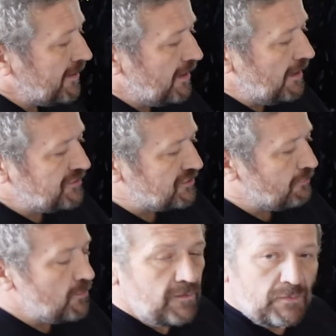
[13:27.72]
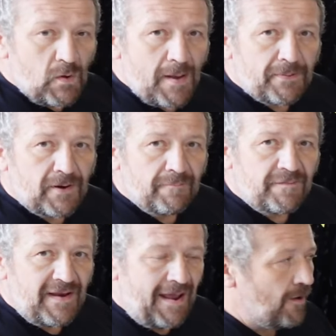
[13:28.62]
gonna just remove the wiper arm
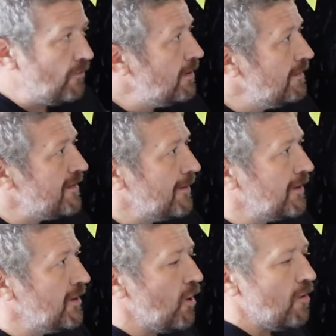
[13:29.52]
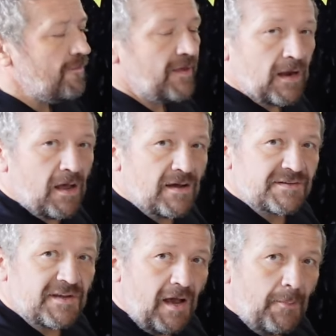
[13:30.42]
for now, then I'm gonna offer the
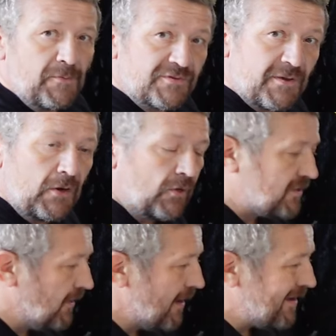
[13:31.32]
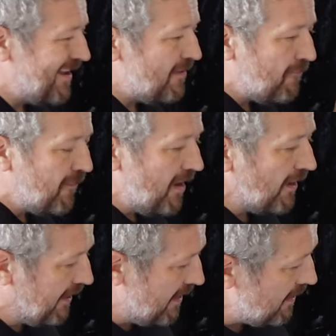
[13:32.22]
glass up, you'll see what it looks like, and if we're
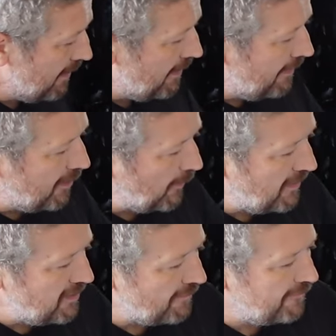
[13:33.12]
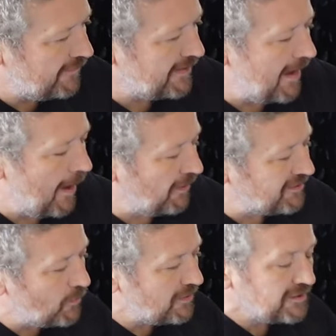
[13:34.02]
lucky, there'll be enough of a gap. I
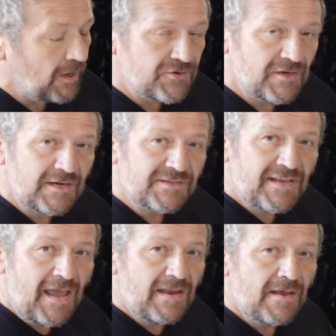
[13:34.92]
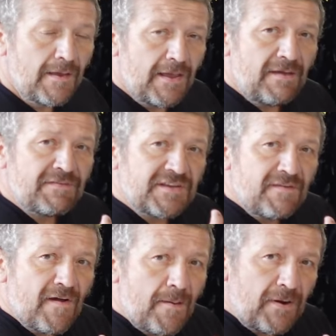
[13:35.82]
don't want it touching, because again, if there's
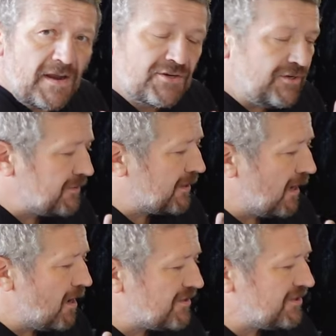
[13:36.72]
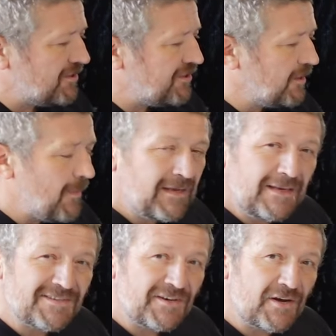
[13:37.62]
any vibrations with the glass touching the
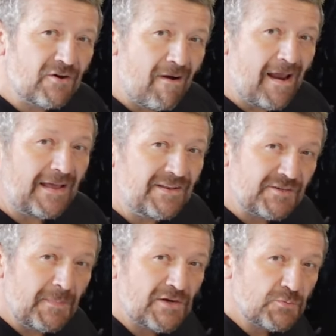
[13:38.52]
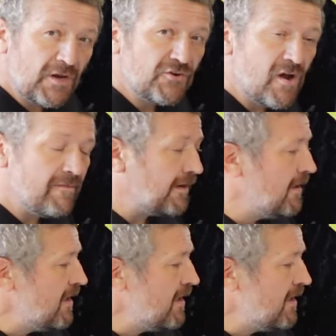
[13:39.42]
metal, it's gonna crack and smash while you're driving.